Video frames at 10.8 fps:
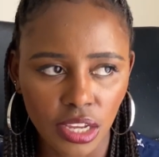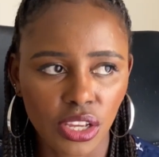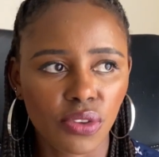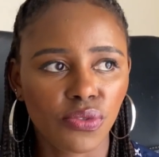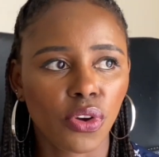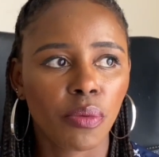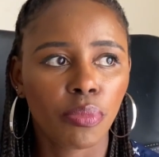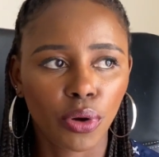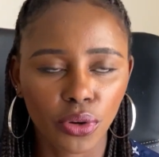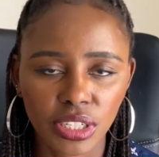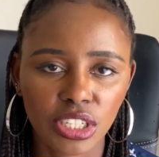If you're
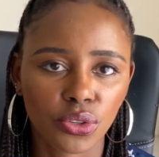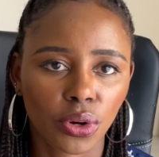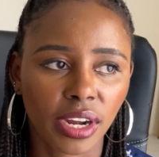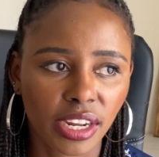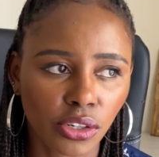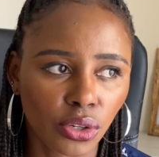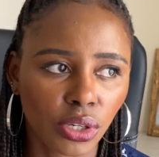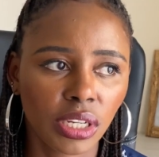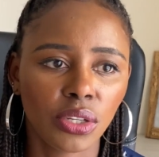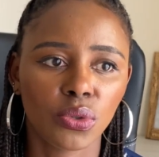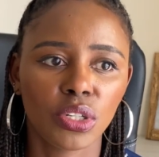employed in your
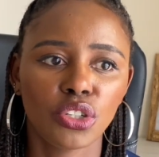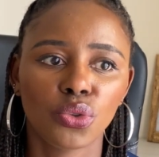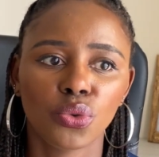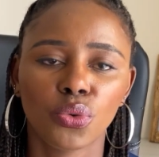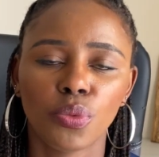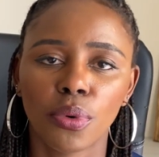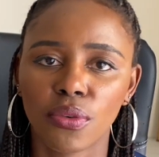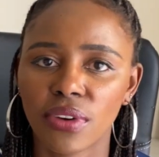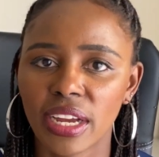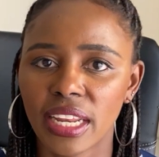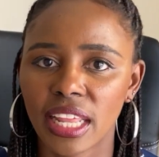country, you need to
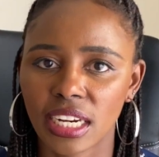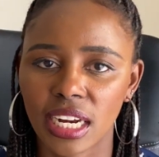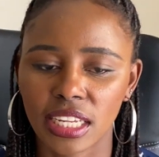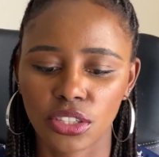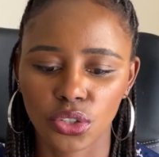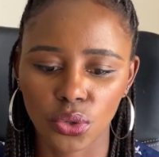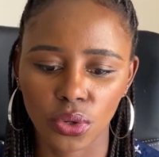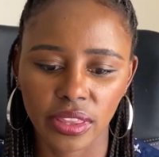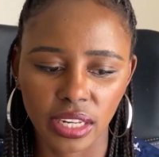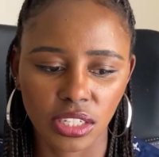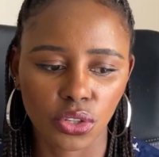provide that, like show
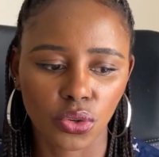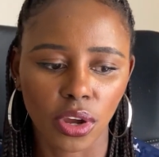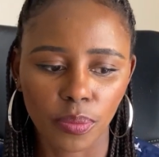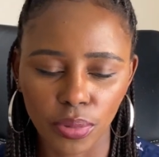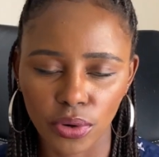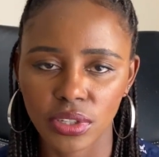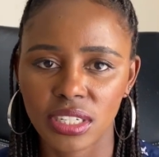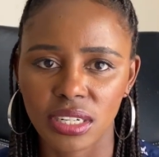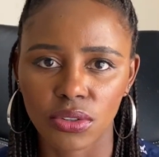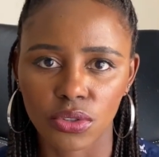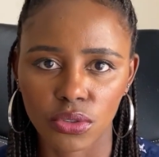that you are employed
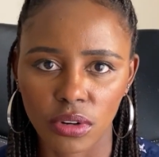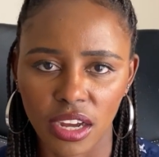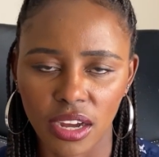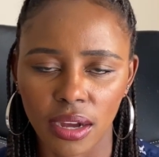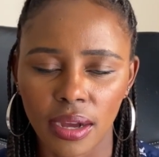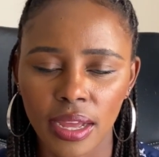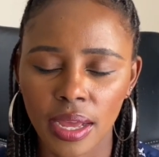by